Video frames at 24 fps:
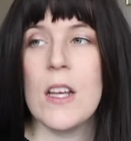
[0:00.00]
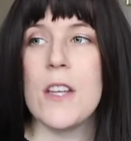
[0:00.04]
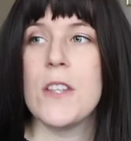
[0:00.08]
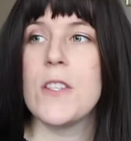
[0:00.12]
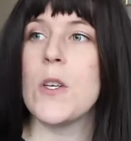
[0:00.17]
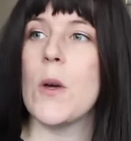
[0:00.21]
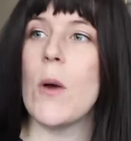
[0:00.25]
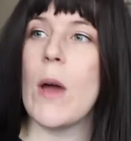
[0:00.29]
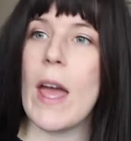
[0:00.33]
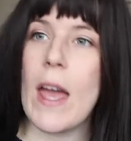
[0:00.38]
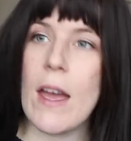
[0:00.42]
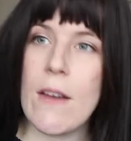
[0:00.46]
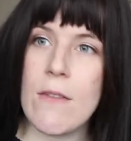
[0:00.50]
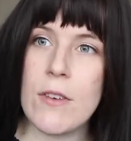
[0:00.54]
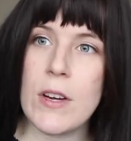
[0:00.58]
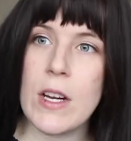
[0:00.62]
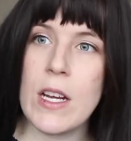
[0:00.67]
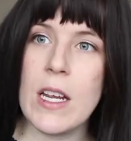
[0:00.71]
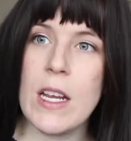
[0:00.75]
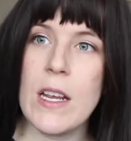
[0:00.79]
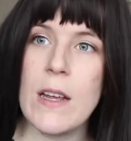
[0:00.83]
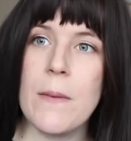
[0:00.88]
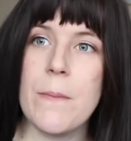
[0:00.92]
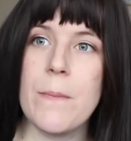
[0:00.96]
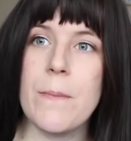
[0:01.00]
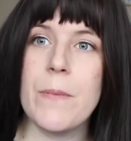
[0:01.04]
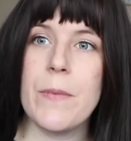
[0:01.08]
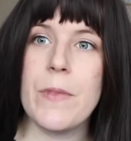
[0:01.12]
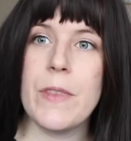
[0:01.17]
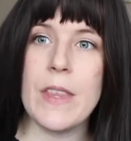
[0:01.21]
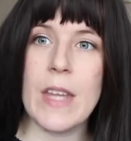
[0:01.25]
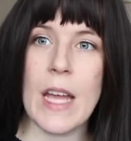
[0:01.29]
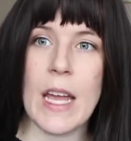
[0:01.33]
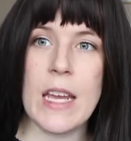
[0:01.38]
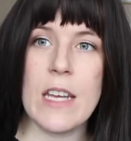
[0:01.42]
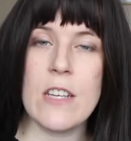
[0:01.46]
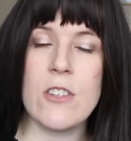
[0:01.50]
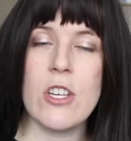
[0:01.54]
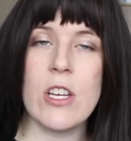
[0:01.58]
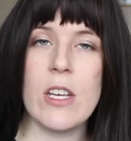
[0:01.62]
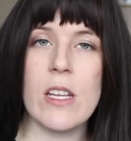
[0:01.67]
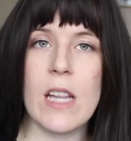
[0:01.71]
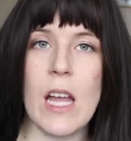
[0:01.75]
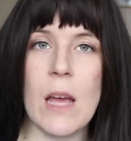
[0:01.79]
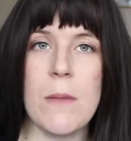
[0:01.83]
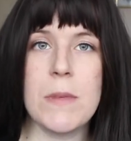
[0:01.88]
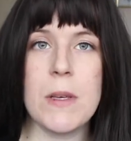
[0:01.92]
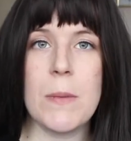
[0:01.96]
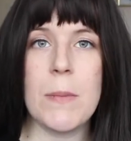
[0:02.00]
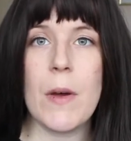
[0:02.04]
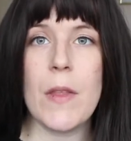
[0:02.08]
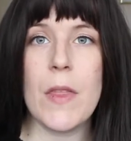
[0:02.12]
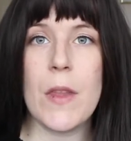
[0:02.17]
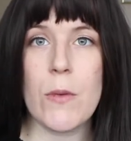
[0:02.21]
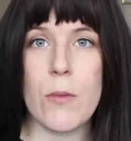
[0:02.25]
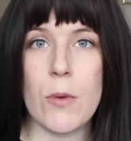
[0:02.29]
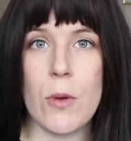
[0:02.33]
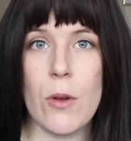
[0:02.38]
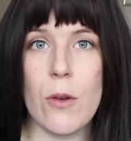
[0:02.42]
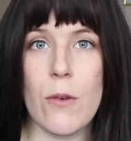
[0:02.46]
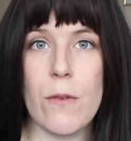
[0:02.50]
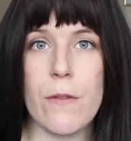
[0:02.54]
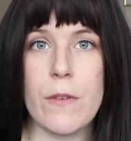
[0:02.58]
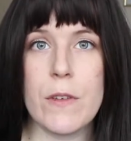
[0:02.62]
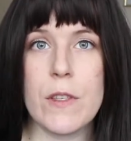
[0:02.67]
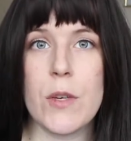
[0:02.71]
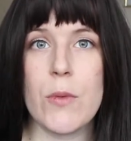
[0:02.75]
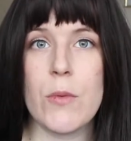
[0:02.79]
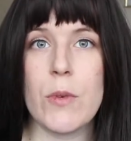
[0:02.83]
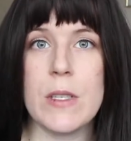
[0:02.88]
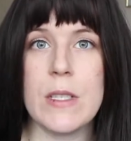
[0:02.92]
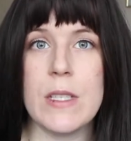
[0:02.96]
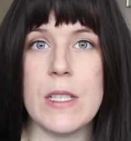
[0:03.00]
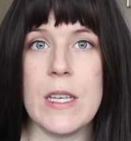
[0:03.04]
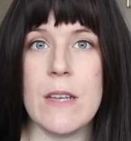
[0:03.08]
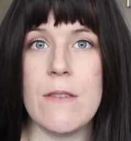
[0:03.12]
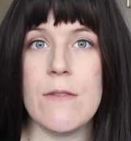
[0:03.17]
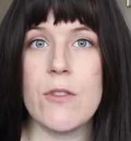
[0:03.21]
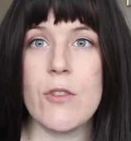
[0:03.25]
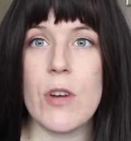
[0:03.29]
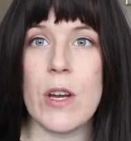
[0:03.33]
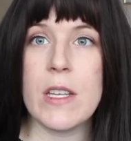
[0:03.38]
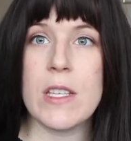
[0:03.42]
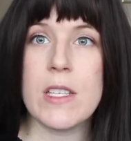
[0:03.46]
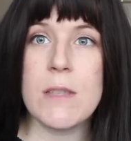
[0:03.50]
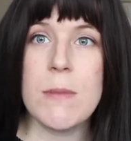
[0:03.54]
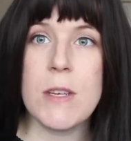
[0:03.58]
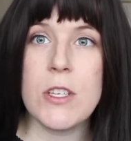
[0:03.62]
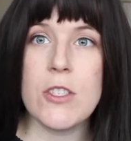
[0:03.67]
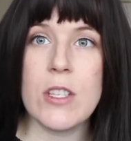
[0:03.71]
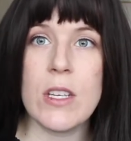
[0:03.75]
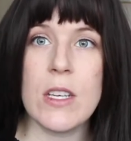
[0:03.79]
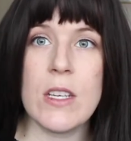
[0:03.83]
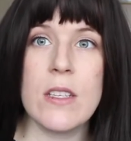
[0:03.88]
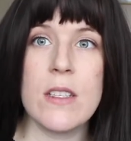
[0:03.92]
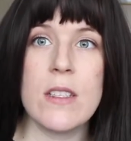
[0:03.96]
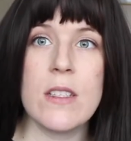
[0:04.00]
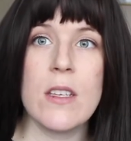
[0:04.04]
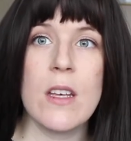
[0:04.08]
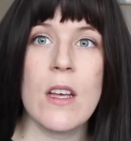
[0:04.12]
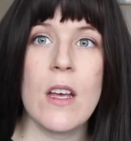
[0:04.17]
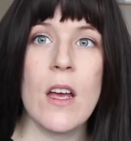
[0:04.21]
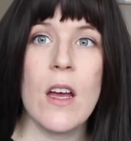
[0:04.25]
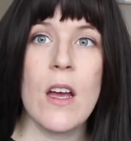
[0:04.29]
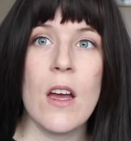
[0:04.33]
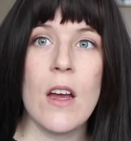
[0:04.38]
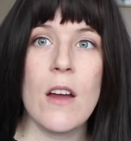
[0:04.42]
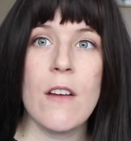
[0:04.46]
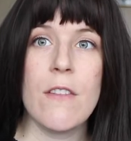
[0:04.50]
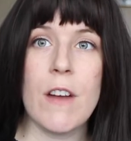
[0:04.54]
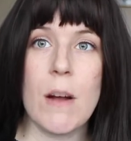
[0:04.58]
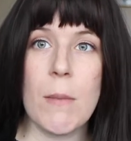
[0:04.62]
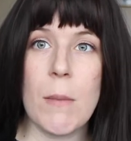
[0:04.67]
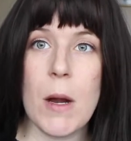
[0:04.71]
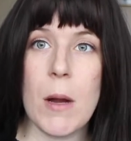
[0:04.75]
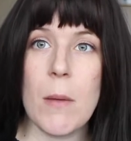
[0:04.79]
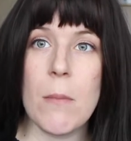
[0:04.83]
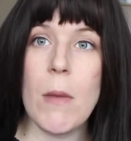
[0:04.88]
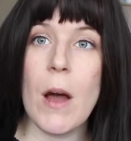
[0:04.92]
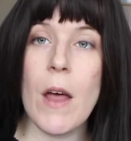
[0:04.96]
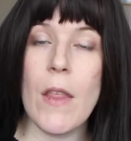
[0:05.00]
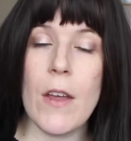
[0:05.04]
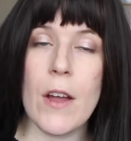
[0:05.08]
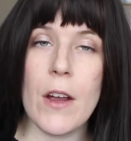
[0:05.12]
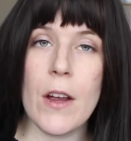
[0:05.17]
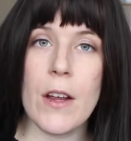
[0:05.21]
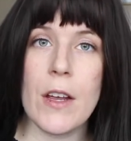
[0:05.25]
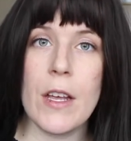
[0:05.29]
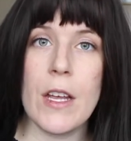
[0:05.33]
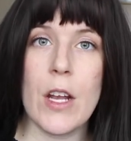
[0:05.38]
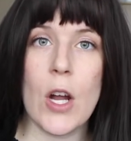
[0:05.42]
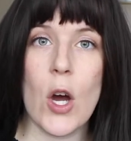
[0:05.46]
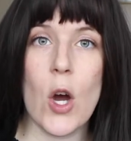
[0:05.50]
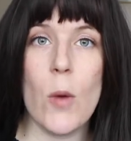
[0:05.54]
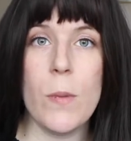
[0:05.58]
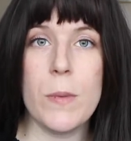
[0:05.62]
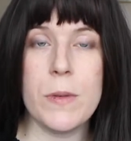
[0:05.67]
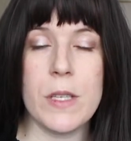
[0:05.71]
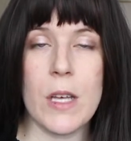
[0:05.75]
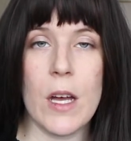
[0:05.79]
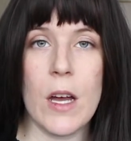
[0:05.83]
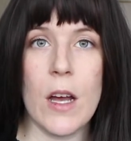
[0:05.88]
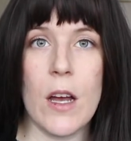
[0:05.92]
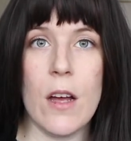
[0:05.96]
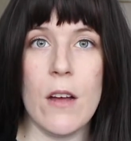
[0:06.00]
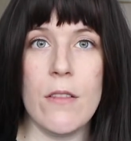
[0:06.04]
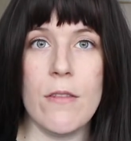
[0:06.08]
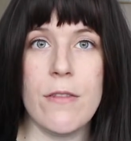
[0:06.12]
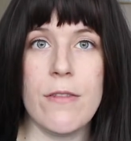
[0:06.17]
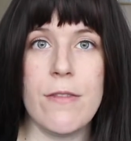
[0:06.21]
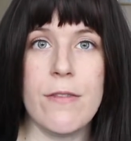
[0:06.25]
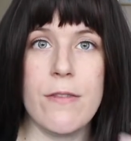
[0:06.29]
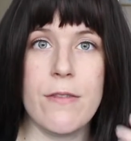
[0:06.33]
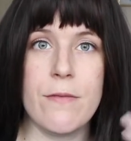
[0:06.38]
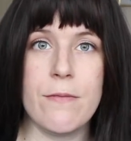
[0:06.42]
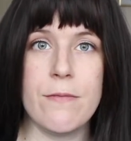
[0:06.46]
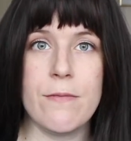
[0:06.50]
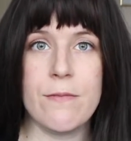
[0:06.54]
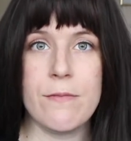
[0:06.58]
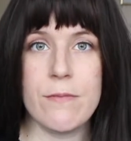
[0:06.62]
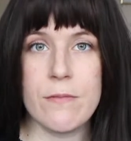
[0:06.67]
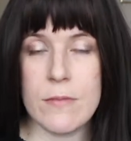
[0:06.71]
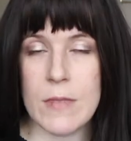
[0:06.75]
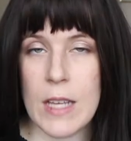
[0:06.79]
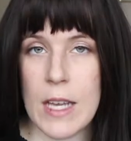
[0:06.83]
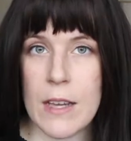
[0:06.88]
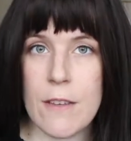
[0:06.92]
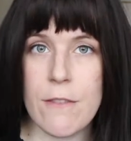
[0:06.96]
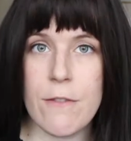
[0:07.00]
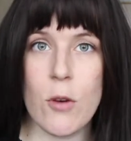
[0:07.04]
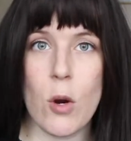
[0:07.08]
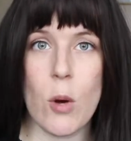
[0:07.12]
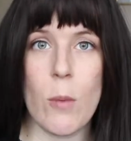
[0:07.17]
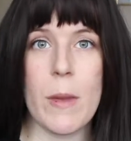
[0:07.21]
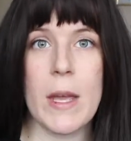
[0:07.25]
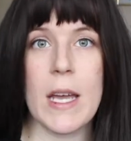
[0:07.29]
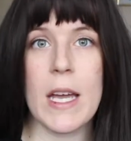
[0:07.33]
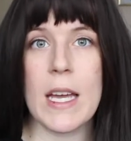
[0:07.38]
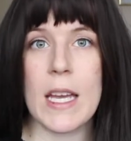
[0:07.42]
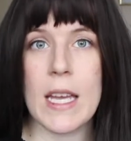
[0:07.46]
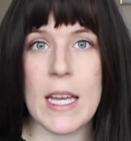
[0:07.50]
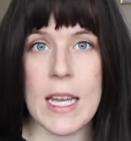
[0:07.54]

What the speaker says: So every night she climbs up on the roof to receive transmissions from her mother in hopes of like forming a